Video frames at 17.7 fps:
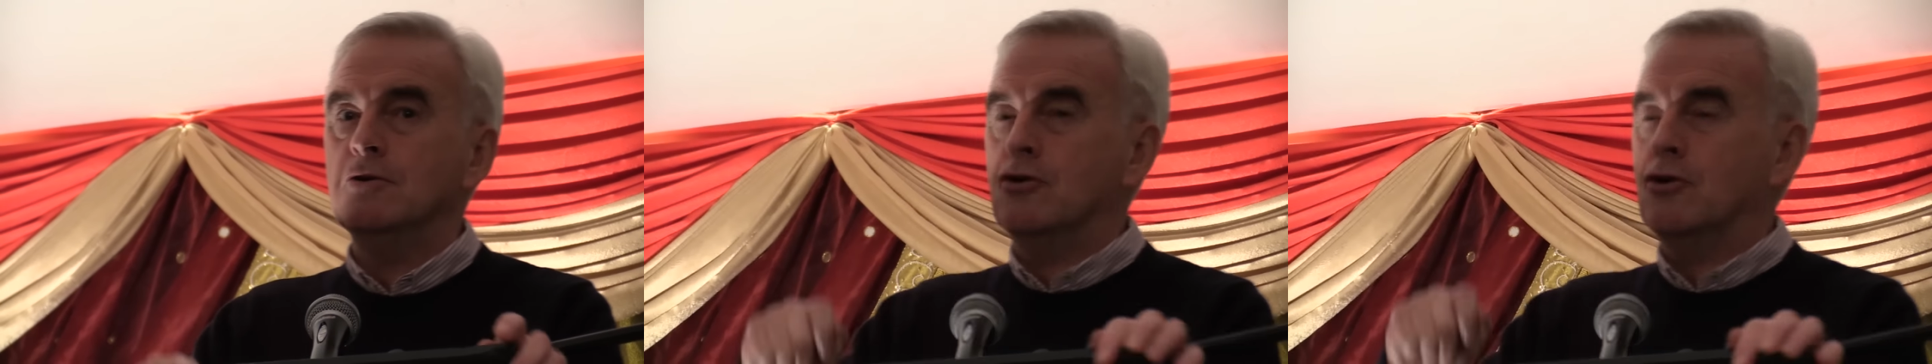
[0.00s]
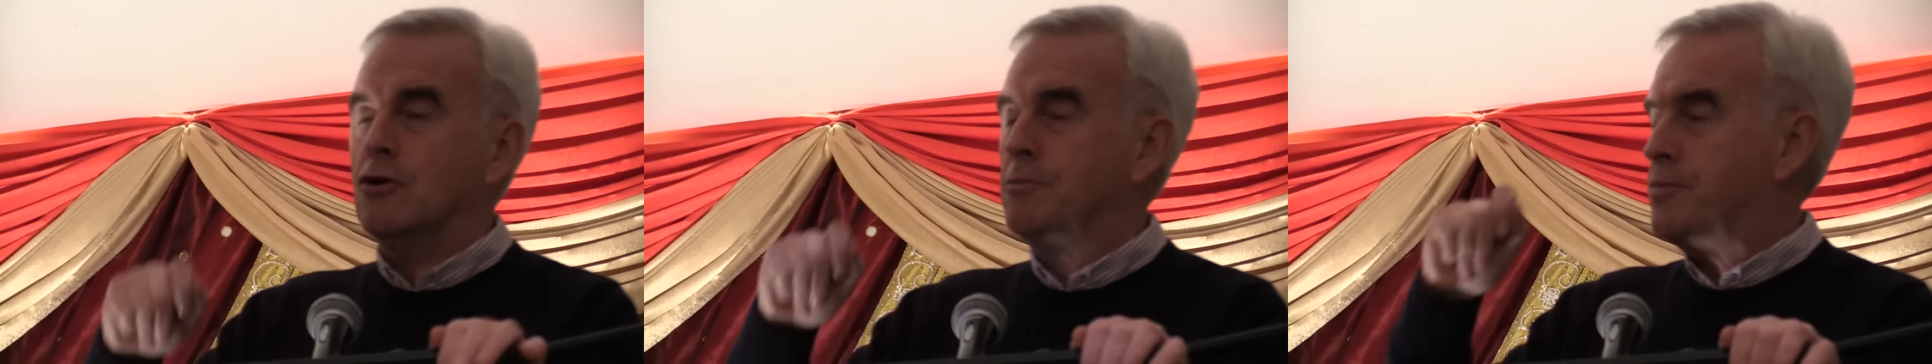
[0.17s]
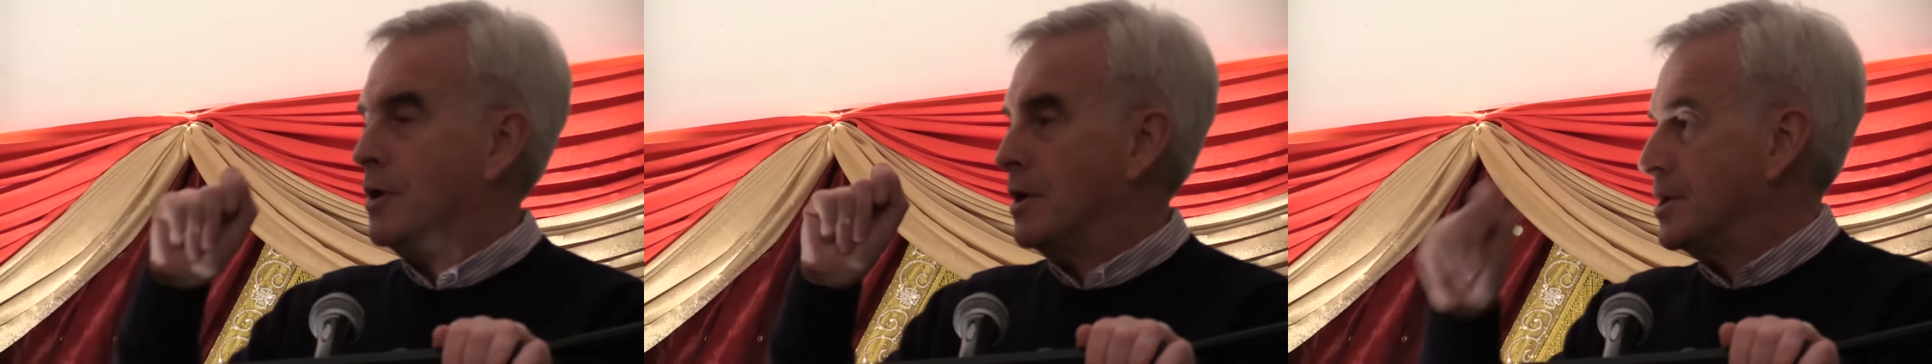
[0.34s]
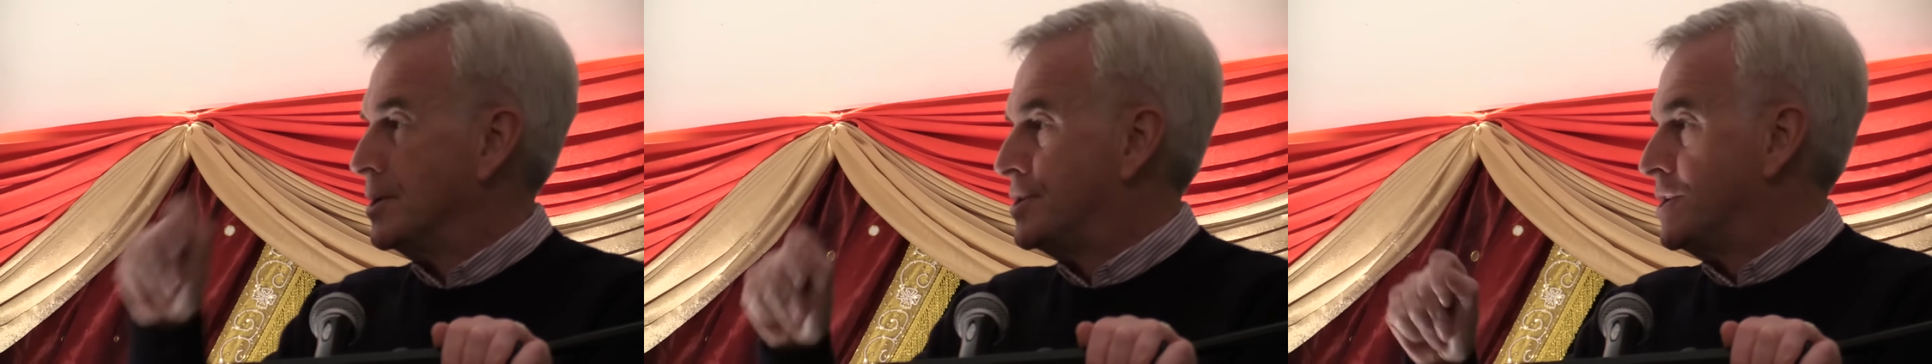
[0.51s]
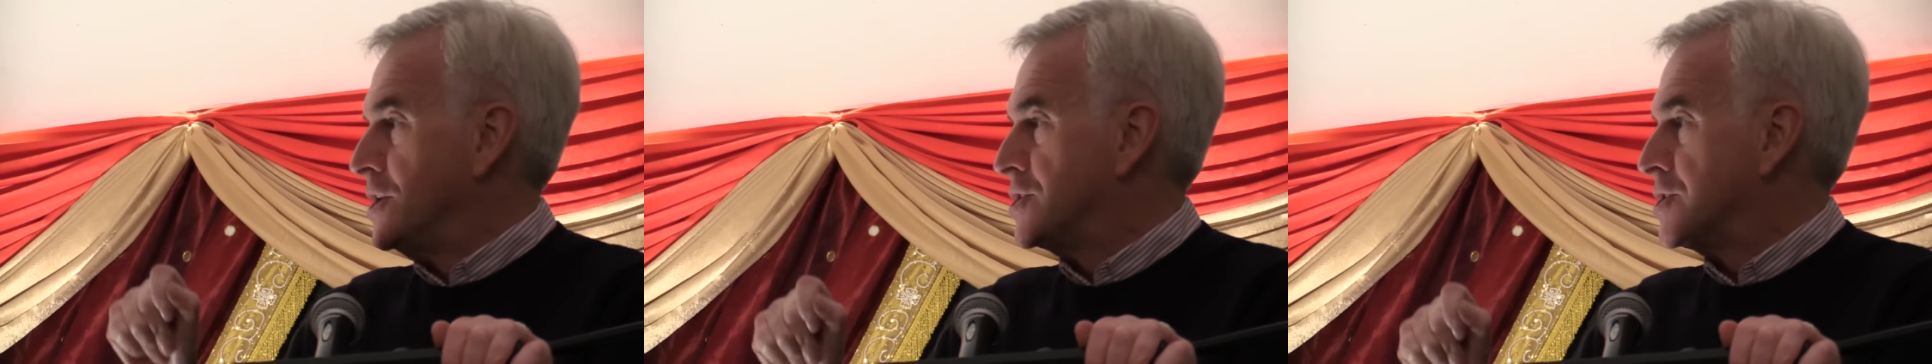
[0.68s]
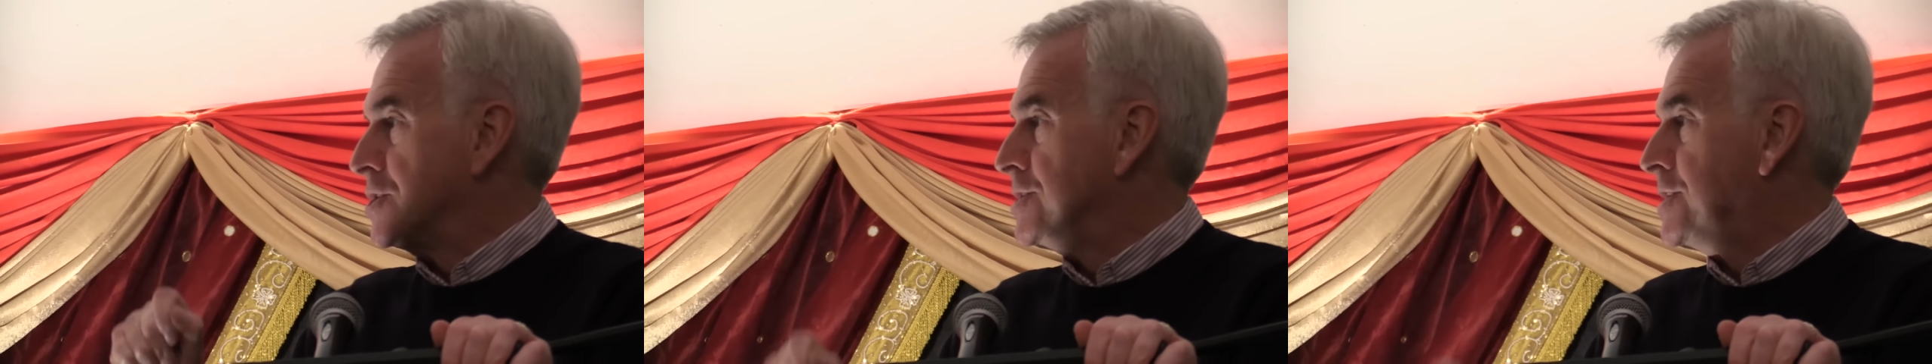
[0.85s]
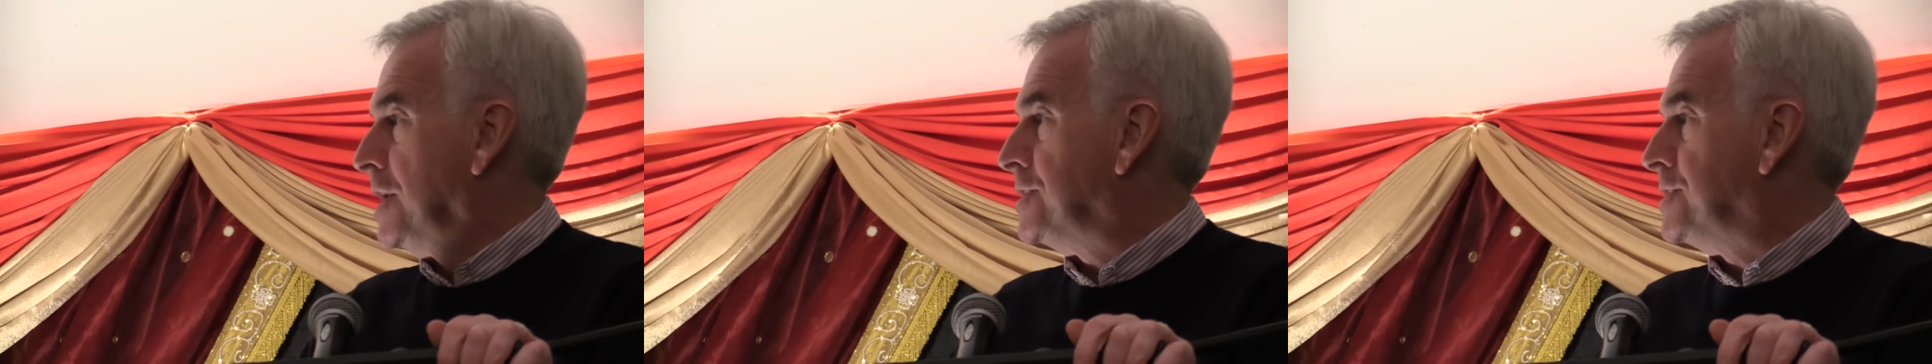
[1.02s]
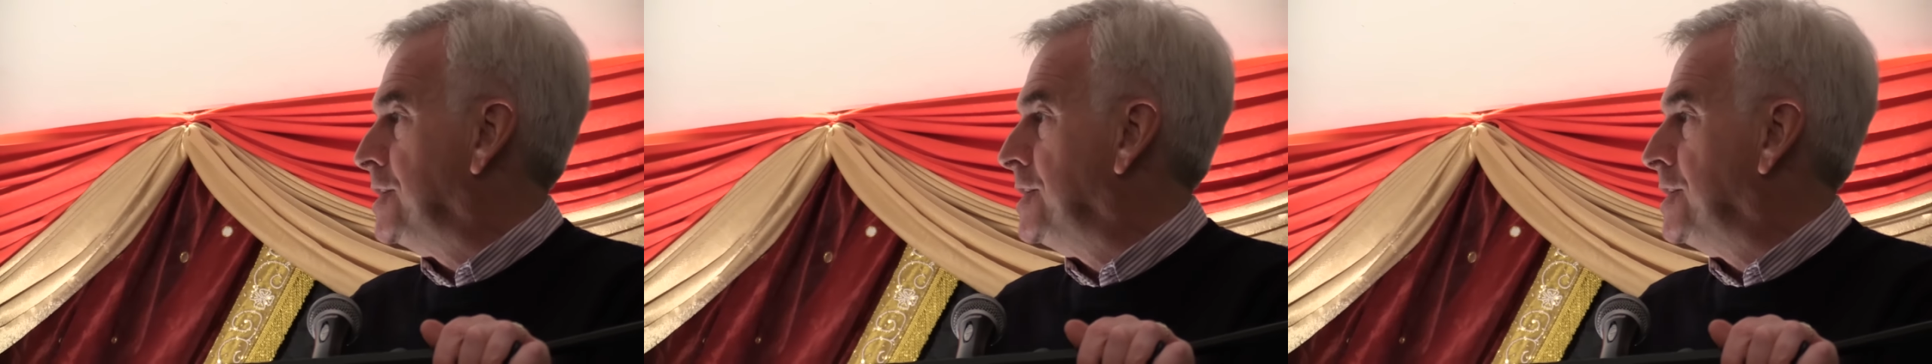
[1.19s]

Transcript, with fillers: or politicians that